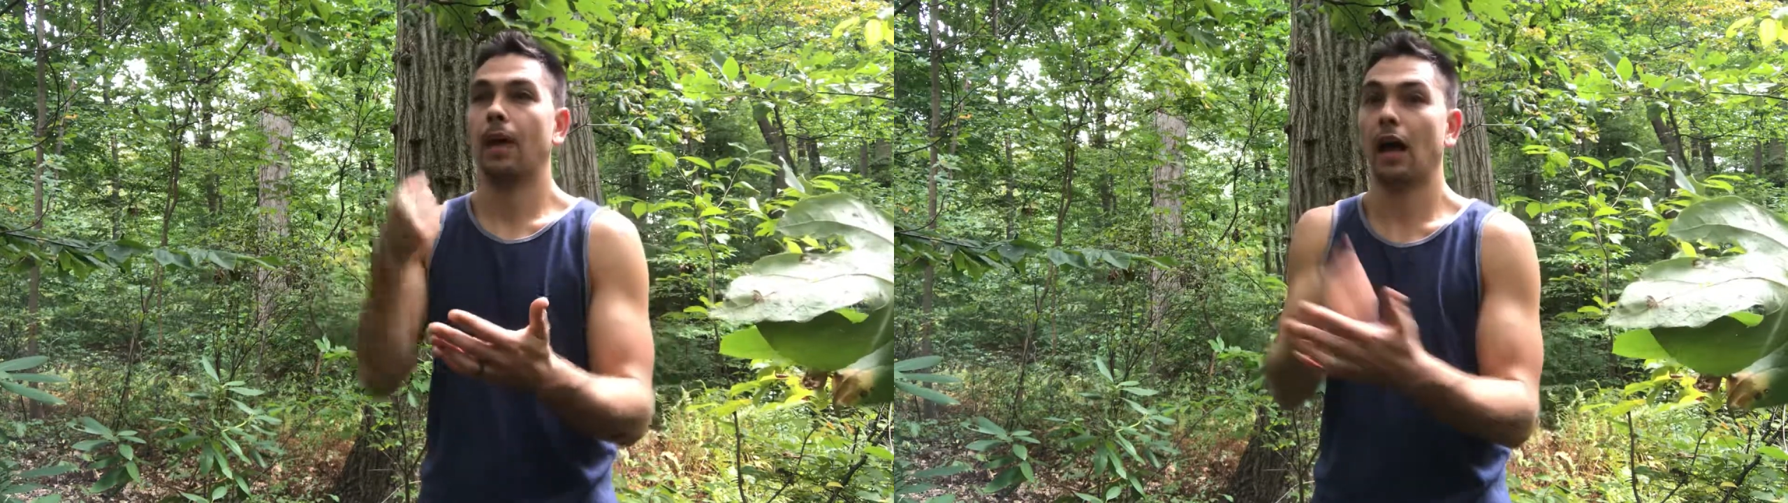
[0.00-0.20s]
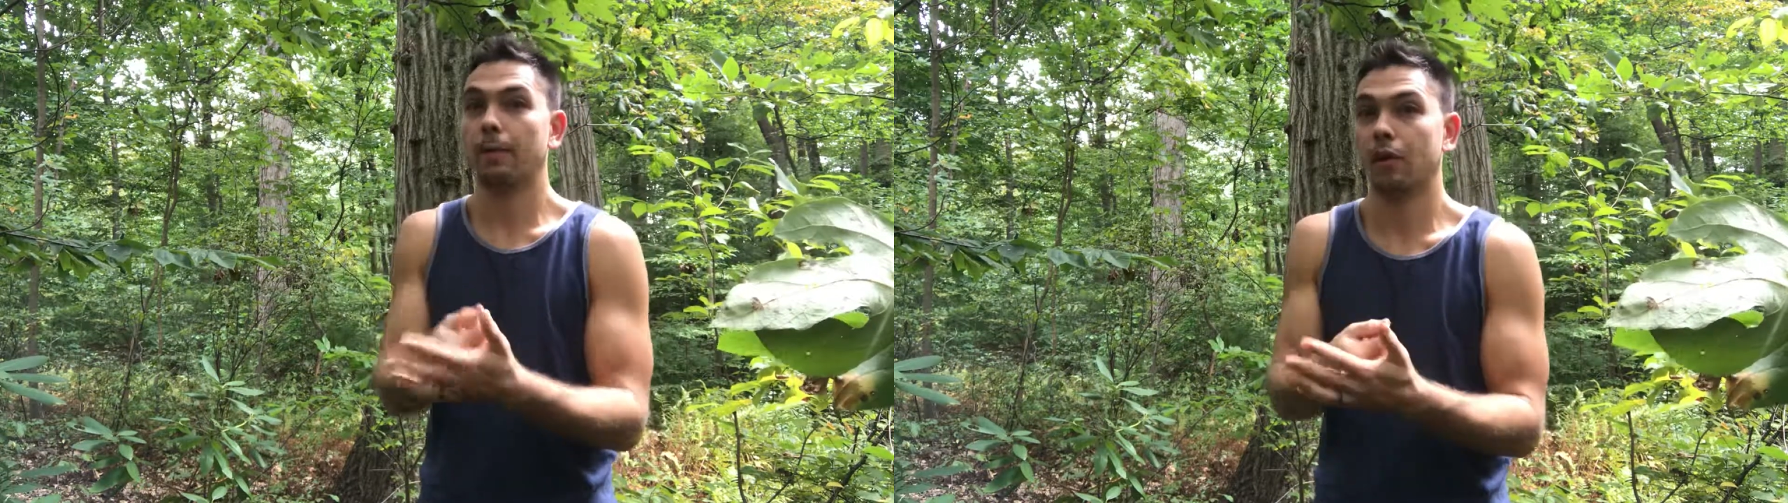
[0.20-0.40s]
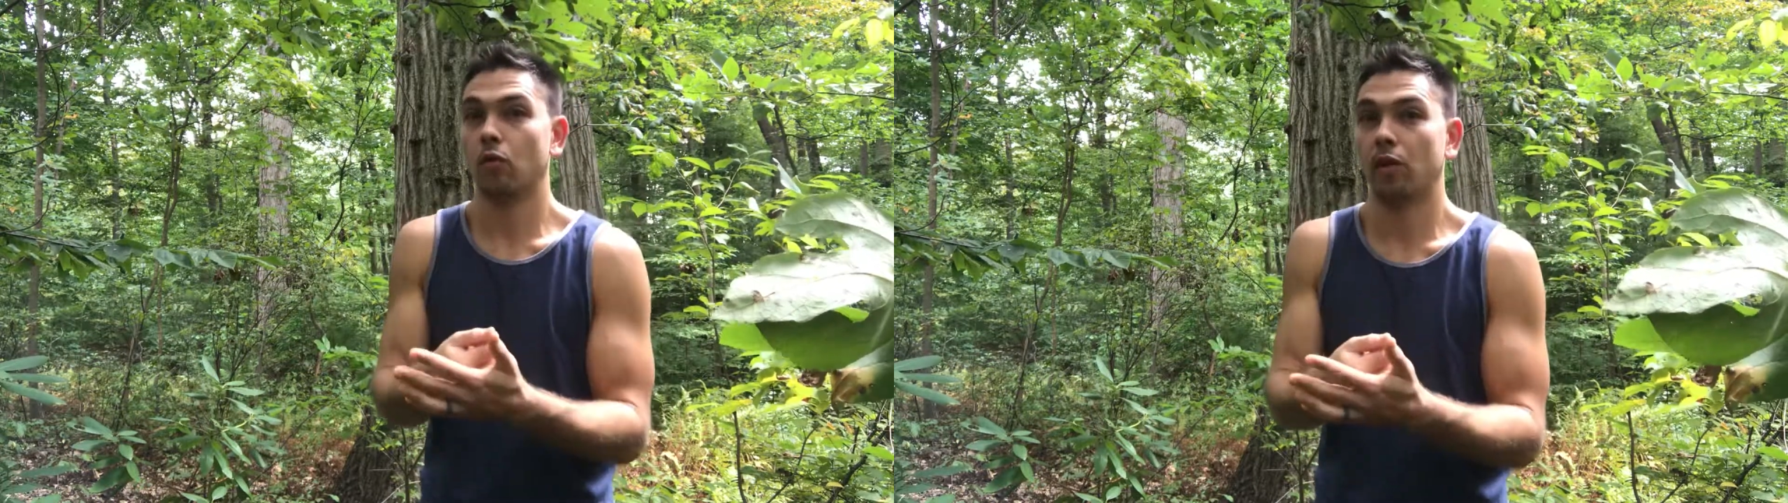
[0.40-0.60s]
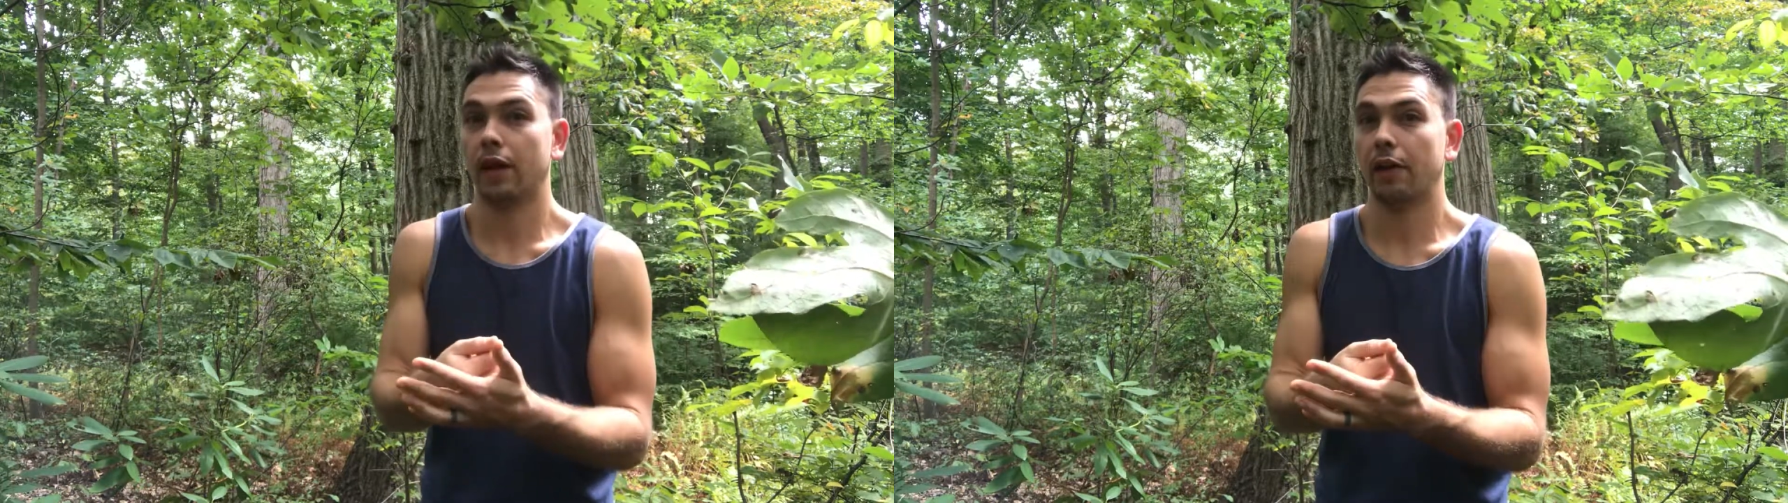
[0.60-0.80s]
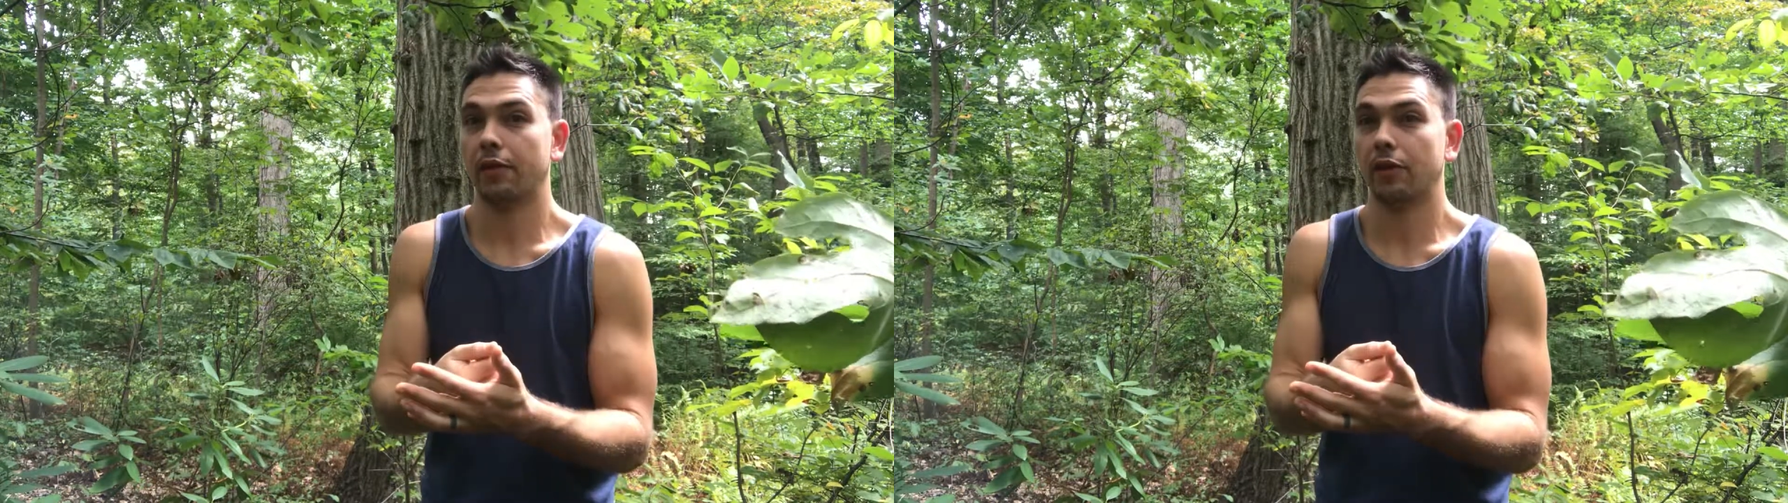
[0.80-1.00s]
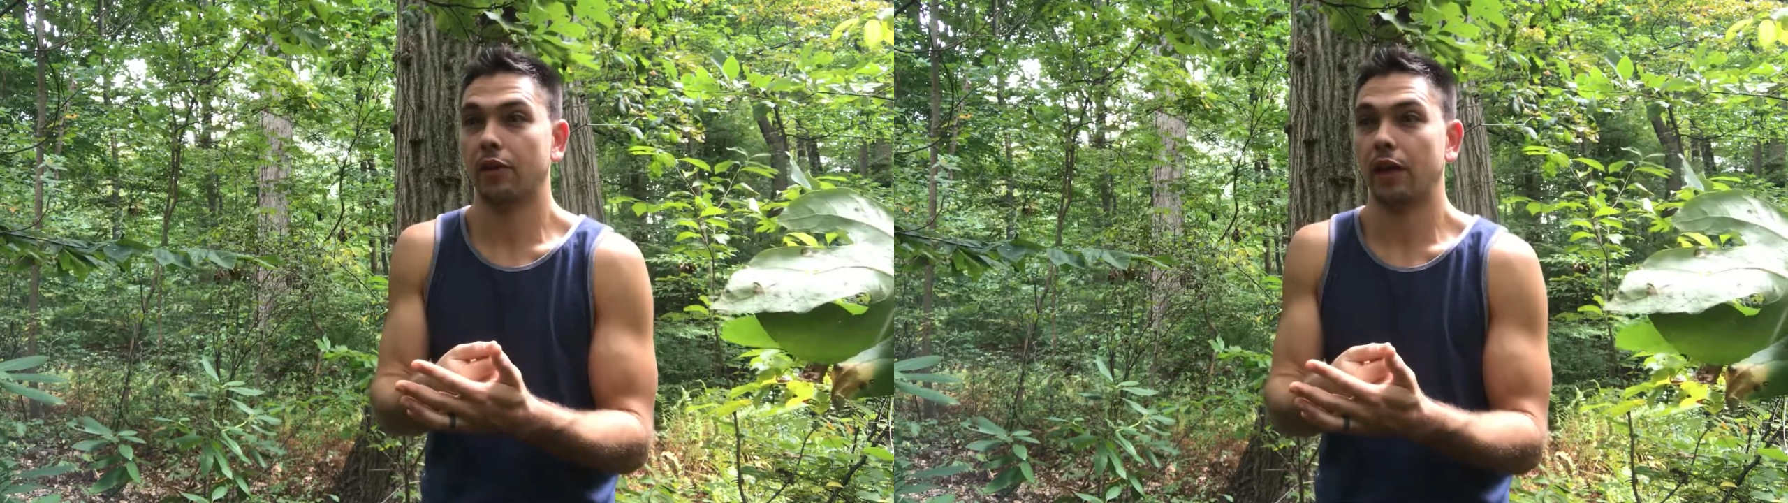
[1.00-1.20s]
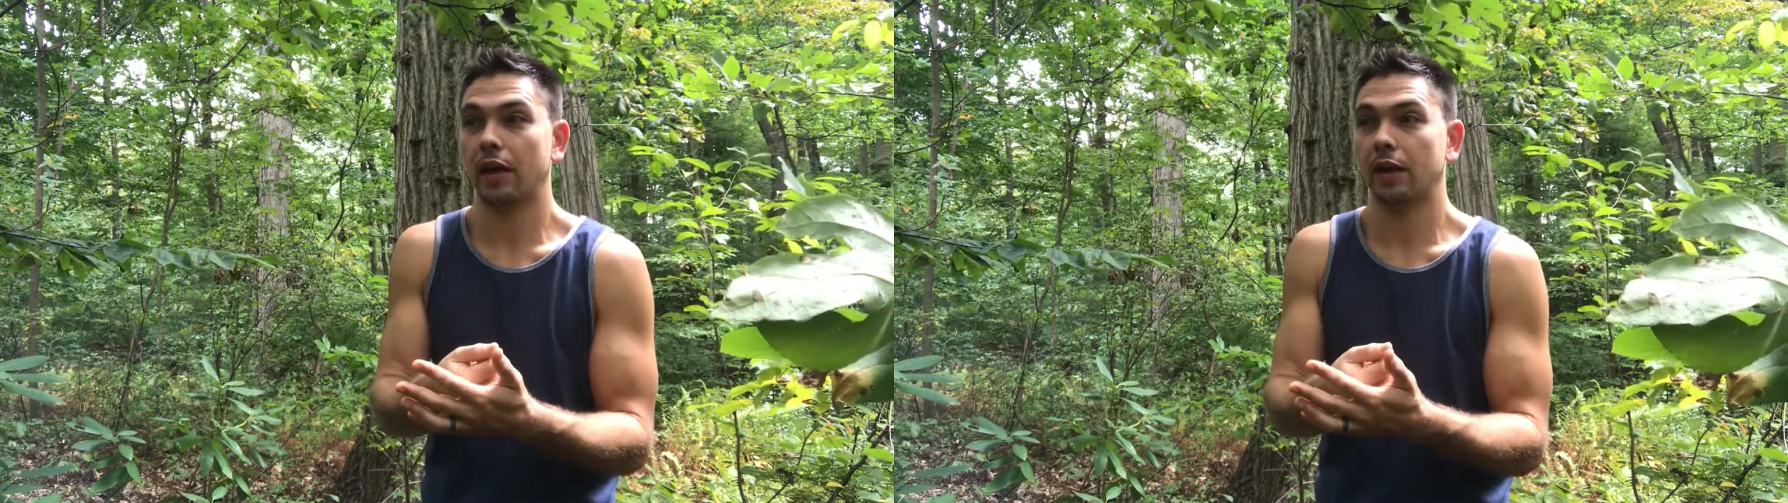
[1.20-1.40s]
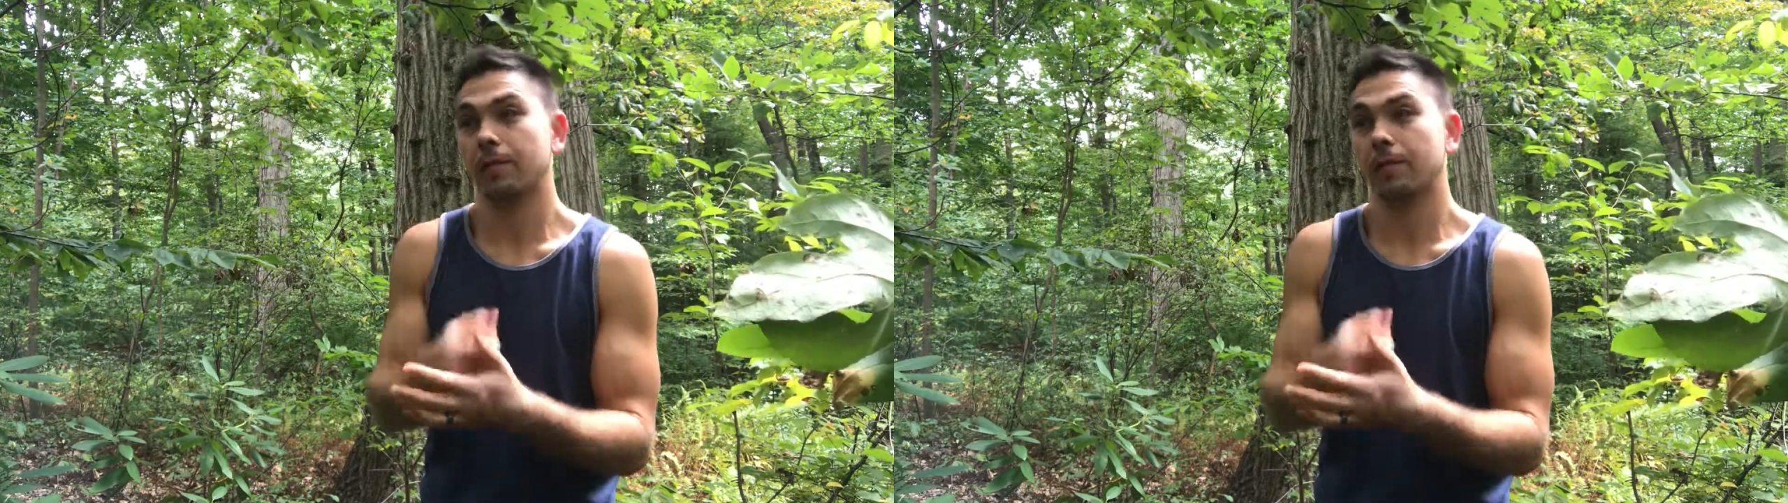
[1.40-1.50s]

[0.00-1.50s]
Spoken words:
I'm going to work out for 30 days,